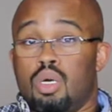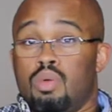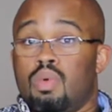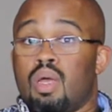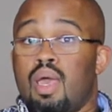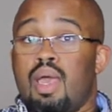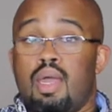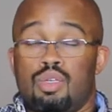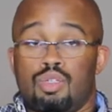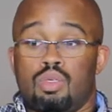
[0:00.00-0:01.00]
going to want to
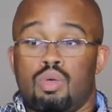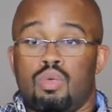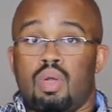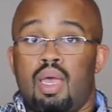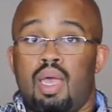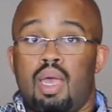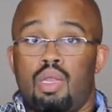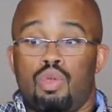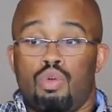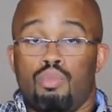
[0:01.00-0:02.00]
add is you're going to want to
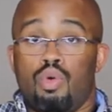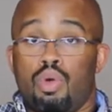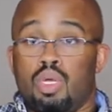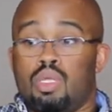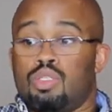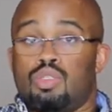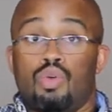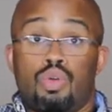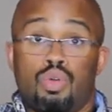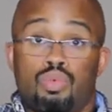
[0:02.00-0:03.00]
add your mortgage
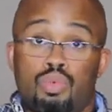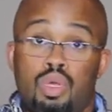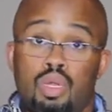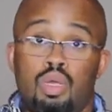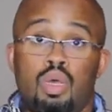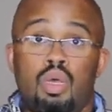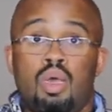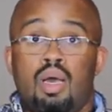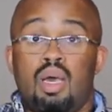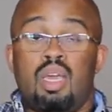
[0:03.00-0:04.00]
or your rent.
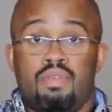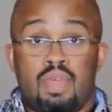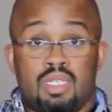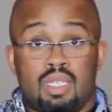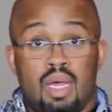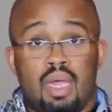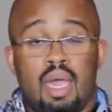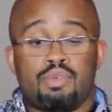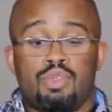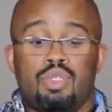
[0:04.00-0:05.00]
If that's not
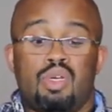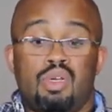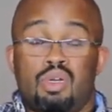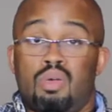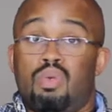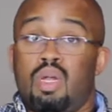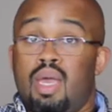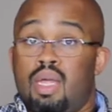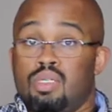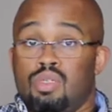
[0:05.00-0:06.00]
captured there, you're going to want
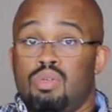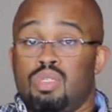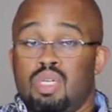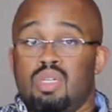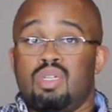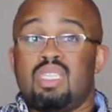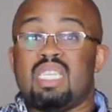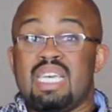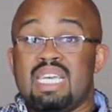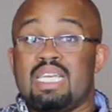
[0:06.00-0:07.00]
to add your
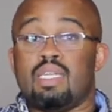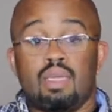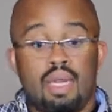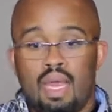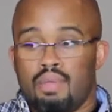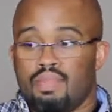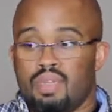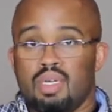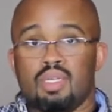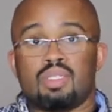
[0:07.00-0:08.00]
utilities, any
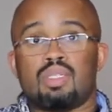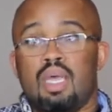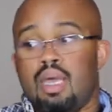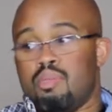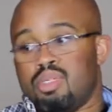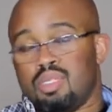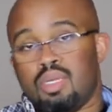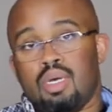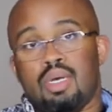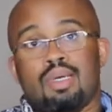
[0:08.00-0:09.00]
Netflix,
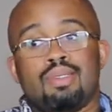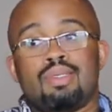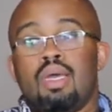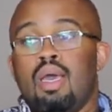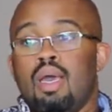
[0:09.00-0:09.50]
Amazon,